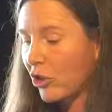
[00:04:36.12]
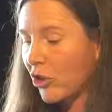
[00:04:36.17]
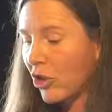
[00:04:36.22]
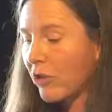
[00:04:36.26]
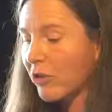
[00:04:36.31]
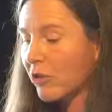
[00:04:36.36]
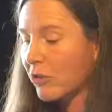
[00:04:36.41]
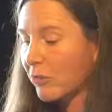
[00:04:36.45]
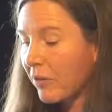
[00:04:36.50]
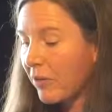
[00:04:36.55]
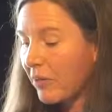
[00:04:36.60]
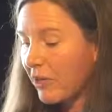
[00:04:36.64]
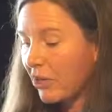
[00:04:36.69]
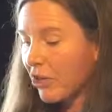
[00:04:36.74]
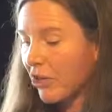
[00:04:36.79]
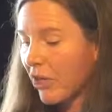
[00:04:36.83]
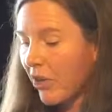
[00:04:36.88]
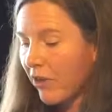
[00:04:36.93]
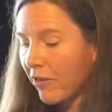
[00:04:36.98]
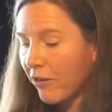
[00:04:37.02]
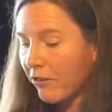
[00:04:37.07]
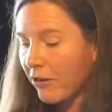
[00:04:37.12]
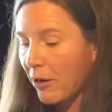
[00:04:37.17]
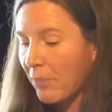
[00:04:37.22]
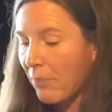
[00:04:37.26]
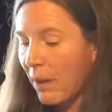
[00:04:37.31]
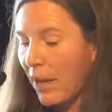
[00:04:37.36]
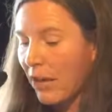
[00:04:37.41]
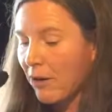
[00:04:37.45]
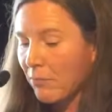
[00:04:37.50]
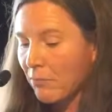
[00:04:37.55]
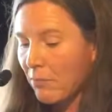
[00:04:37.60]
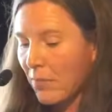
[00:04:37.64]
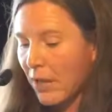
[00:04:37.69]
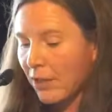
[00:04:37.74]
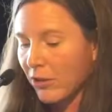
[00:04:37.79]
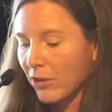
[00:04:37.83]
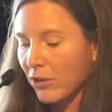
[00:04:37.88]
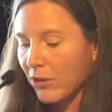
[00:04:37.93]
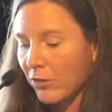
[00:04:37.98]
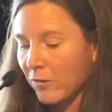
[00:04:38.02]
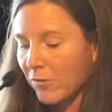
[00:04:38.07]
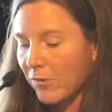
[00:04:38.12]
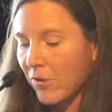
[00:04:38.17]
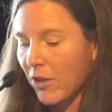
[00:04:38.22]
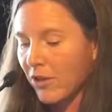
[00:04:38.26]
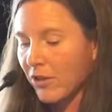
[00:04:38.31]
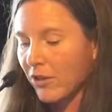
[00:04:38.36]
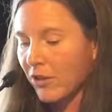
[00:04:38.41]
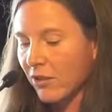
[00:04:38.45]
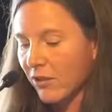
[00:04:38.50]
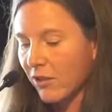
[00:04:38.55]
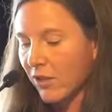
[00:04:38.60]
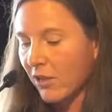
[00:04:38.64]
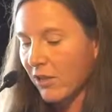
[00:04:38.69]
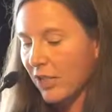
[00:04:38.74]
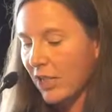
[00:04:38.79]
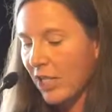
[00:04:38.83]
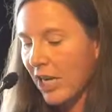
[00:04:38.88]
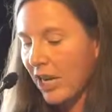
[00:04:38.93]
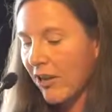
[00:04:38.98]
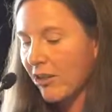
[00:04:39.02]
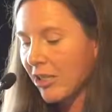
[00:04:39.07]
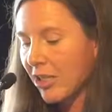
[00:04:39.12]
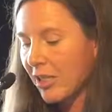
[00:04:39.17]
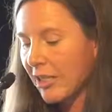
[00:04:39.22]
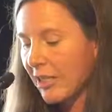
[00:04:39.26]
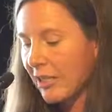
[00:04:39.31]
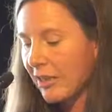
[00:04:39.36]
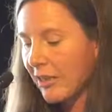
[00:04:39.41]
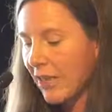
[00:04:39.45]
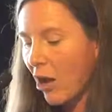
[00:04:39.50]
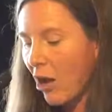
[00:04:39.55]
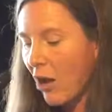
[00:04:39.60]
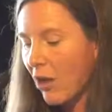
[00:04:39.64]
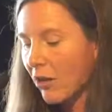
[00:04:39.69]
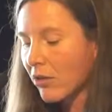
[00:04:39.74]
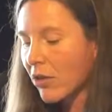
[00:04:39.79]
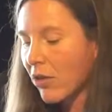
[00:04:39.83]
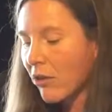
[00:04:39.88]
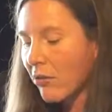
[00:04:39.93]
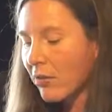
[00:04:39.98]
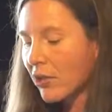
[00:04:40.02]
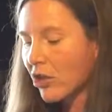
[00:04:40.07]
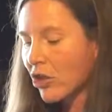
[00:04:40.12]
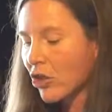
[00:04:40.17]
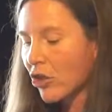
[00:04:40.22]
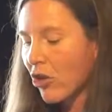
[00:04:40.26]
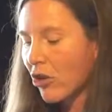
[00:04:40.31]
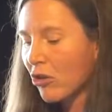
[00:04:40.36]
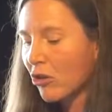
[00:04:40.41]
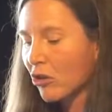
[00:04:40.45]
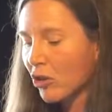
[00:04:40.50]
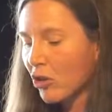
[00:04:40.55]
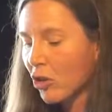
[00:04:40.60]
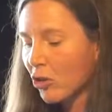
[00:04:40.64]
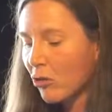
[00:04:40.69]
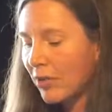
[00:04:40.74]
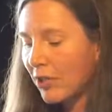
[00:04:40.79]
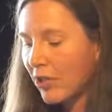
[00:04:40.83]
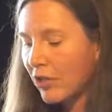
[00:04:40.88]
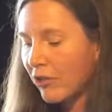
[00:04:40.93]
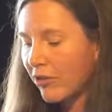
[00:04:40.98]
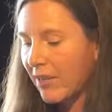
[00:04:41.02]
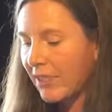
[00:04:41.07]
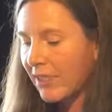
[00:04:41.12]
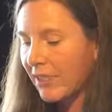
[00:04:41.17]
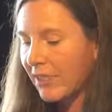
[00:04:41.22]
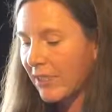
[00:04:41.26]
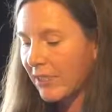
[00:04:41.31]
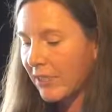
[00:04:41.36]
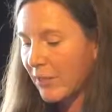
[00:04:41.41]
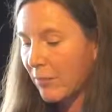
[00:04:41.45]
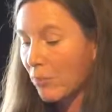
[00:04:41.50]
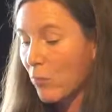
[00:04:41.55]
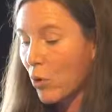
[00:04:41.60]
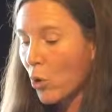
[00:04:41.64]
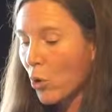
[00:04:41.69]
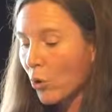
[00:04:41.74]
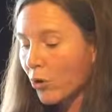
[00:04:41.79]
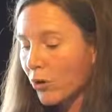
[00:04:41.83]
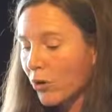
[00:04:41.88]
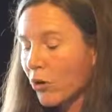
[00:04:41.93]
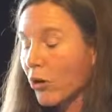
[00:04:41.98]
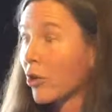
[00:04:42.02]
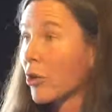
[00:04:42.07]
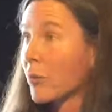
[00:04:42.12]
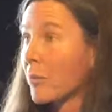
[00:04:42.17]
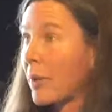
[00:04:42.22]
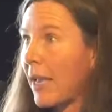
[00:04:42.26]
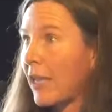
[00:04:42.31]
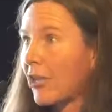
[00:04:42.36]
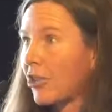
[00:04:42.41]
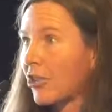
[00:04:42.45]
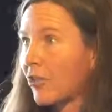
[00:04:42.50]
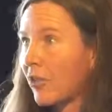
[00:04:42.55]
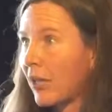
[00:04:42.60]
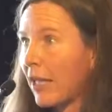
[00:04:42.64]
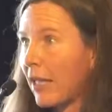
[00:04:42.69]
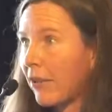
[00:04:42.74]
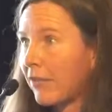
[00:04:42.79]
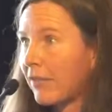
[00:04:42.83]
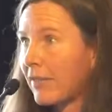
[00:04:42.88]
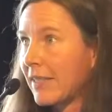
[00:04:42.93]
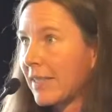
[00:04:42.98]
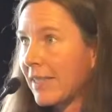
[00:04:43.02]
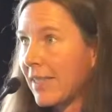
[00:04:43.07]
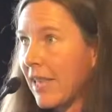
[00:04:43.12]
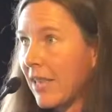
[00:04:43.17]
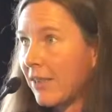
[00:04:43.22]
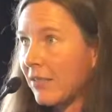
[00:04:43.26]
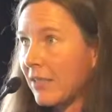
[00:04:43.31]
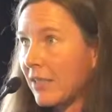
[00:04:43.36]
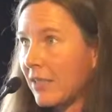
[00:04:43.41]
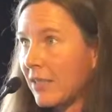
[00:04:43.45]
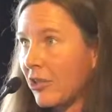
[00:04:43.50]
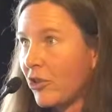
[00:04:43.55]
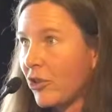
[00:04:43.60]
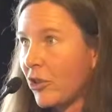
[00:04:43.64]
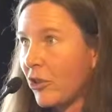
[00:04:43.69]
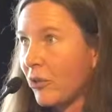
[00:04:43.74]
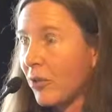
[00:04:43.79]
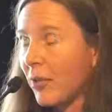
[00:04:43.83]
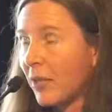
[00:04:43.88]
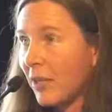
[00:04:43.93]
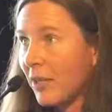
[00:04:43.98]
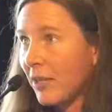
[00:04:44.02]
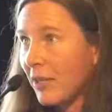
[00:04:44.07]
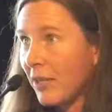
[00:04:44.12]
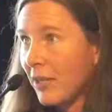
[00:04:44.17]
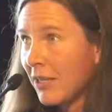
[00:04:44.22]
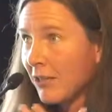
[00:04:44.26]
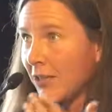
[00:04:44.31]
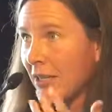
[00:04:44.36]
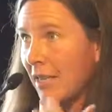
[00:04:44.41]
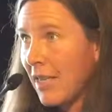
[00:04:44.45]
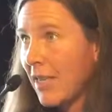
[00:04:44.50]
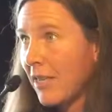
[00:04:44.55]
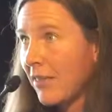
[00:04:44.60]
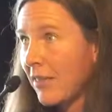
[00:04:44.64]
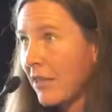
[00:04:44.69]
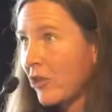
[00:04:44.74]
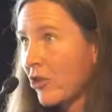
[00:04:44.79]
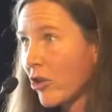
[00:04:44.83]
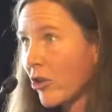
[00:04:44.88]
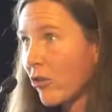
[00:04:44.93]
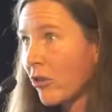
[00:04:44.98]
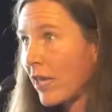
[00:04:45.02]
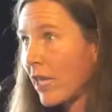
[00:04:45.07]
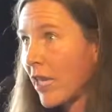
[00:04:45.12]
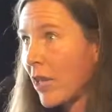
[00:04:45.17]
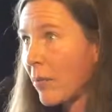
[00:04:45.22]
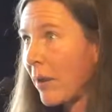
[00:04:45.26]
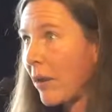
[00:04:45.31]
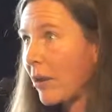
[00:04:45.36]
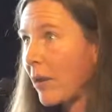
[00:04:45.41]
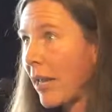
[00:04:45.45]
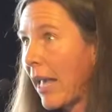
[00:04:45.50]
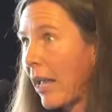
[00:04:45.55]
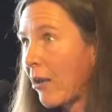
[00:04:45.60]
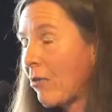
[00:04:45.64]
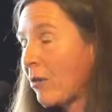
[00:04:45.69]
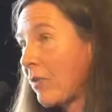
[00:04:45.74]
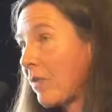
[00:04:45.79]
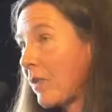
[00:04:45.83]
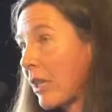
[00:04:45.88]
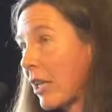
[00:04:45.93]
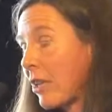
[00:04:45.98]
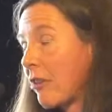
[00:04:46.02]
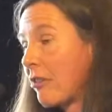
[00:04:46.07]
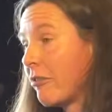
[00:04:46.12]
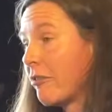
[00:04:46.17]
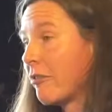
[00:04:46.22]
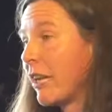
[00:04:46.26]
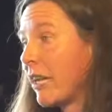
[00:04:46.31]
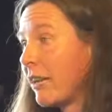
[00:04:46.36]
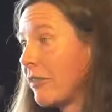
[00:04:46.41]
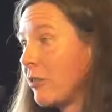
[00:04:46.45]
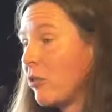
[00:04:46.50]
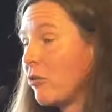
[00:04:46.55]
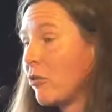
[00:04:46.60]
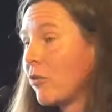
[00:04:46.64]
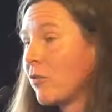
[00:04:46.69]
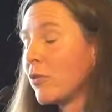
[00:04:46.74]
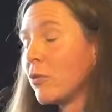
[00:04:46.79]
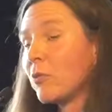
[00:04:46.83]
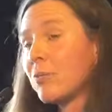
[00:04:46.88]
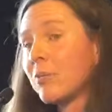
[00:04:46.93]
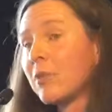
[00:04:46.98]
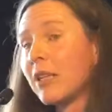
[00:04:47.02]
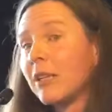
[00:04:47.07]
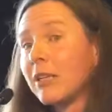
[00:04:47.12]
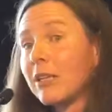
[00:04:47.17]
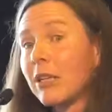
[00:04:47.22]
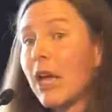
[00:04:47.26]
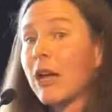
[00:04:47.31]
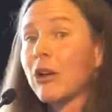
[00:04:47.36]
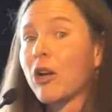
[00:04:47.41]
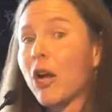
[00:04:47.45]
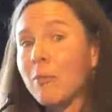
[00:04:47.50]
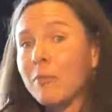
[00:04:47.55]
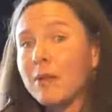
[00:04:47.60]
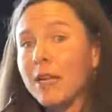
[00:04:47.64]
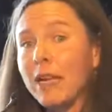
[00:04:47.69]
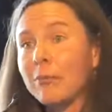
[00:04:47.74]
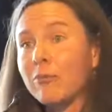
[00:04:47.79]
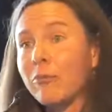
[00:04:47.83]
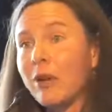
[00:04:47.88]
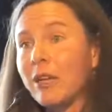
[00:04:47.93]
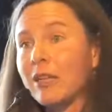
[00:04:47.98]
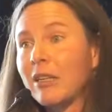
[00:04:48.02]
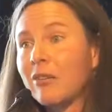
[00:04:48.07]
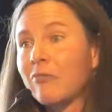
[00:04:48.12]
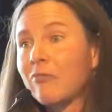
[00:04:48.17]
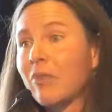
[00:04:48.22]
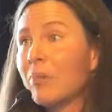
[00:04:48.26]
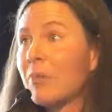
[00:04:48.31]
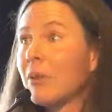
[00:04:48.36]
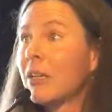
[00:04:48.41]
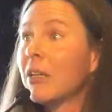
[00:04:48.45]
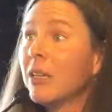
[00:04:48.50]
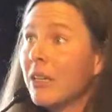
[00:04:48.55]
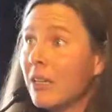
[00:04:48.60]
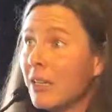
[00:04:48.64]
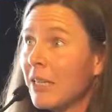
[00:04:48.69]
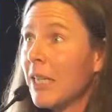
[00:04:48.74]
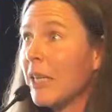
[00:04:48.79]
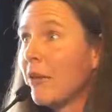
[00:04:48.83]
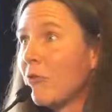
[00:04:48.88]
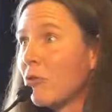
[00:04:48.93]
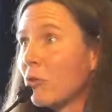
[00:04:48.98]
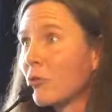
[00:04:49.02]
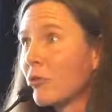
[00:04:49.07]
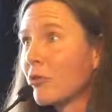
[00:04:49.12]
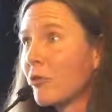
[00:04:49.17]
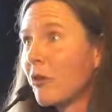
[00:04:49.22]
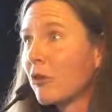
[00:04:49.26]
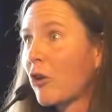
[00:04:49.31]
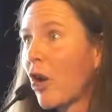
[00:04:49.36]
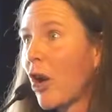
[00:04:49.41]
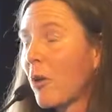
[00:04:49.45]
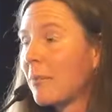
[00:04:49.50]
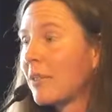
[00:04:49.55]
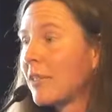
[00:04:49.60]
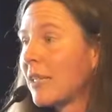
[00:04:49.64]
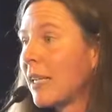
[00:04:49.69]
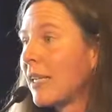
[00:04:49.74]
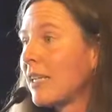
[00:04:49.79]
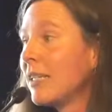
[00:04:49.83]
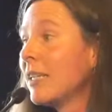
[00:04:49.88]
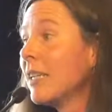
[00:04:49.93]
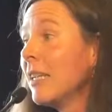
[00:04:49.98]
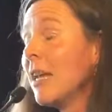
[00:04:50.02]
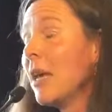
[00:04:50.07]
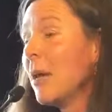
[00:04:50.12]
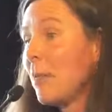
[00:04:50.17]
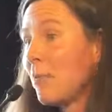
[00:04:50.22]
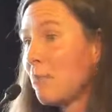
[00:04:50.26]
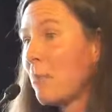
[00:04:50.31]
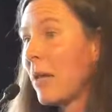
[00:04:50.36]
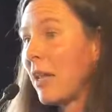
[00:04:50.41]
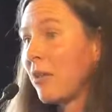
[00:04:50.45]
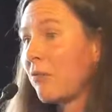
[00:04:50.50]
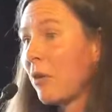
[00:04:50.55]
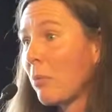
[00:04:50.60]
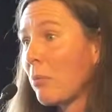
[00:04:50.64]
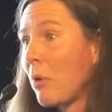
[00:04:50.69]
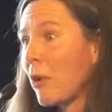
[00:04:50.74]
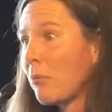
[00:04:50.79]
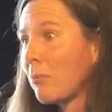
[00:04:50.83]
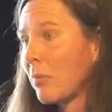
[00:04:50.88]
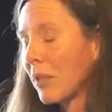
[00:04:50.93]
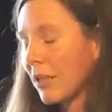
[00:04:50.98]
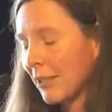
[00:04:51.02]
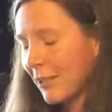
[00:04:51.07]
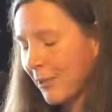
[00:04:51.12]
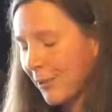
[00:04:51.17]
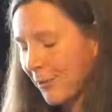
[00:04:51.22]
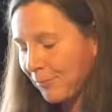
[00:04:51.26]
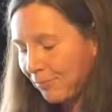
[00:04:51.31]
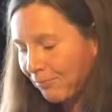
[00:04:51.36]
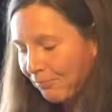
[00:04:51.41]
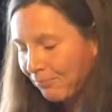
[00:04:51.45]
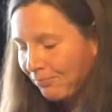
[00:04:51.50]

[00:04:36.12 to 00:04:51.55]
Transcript: jokes with each other about men to foster solidarity in their ongoing struggles to address this important occupational health and safety issue. So here they're joking about how if they could create uniforms that accommodate pregnant women, it would also accommodate men with potbellies.